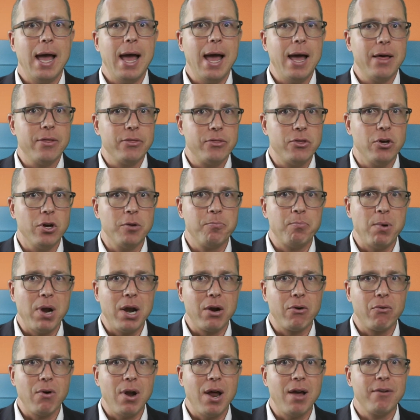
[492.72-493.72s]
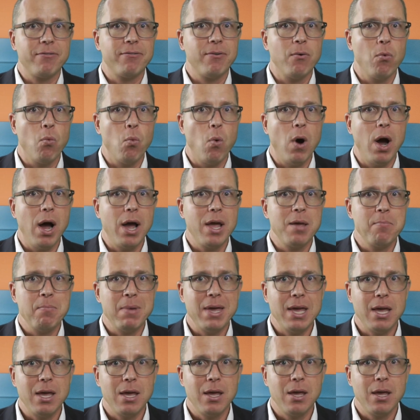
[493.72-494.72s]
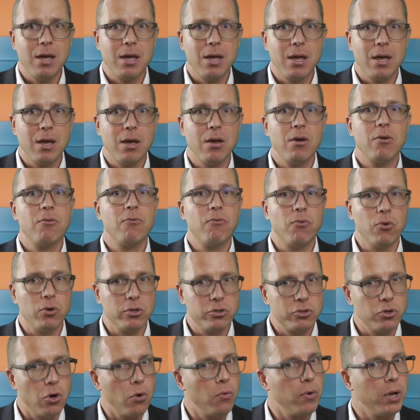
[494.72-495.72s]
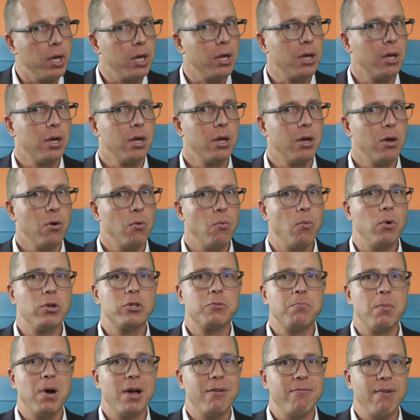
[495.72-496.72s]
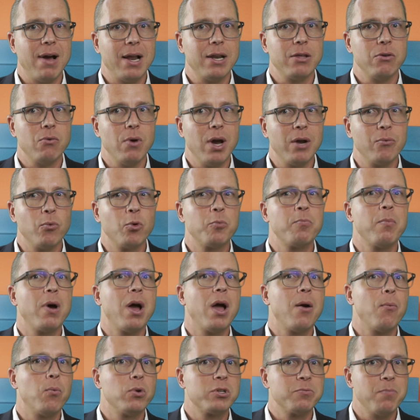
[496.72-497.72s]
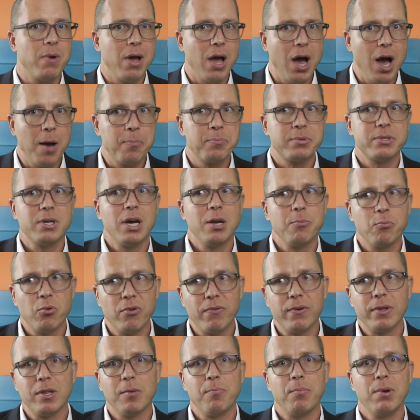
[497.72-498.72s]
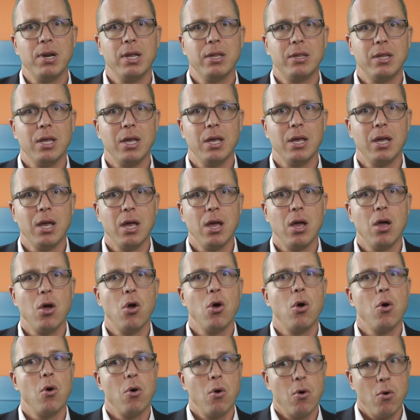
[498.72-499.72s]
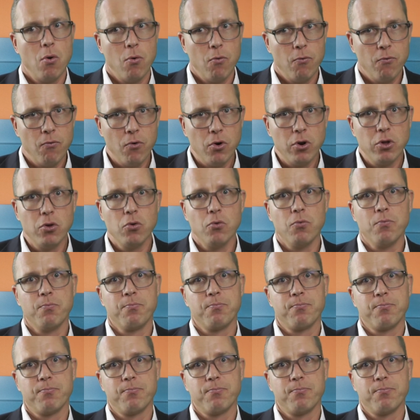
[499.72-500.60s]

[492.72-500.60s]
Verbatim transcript: And third paragraph, why me for Sony? What's my value add? What my, what's my upside profitability for you?